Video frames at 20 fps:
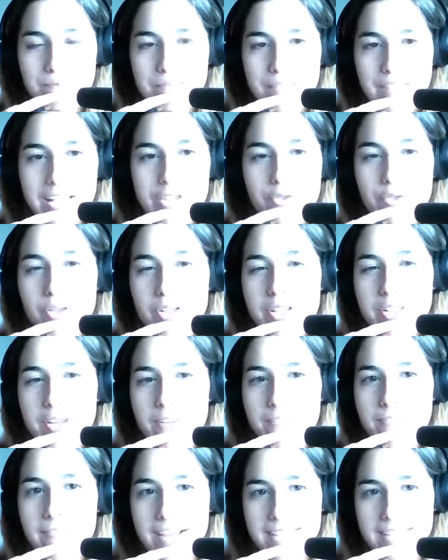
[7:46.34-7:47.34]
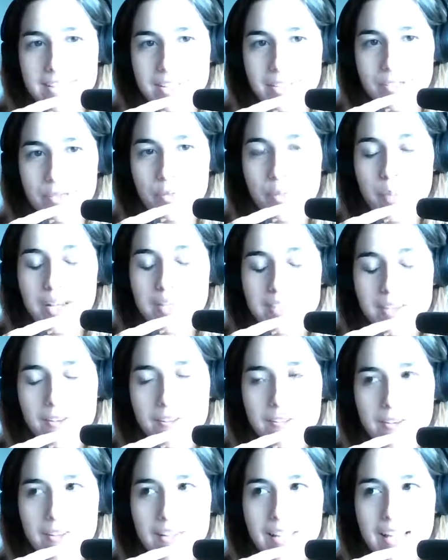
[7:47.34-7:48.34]
it's really effective, because I
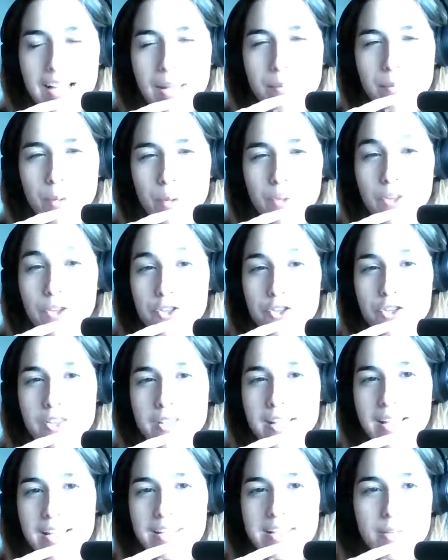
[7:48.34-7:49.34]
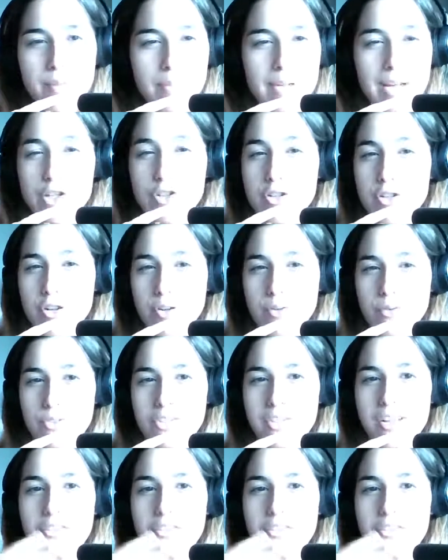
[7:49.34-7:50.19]
feel like I both understand him and I don't.